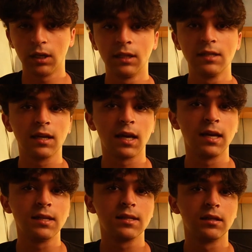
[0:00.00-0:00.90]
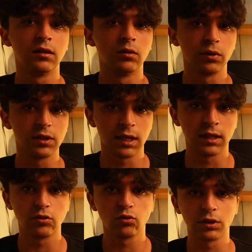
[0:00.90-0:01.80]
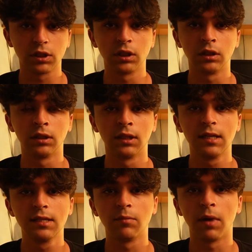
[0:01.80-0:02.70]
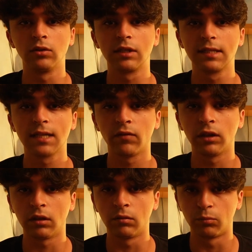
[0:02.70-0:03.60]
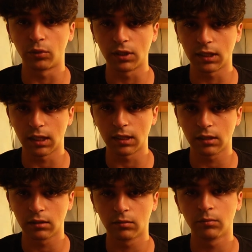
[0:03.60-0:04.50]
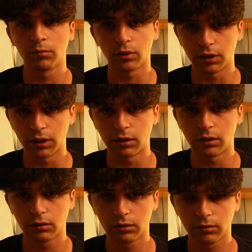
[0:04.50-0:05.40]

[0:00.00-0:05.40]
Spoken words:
In this case, the percentage return is about 17% per year.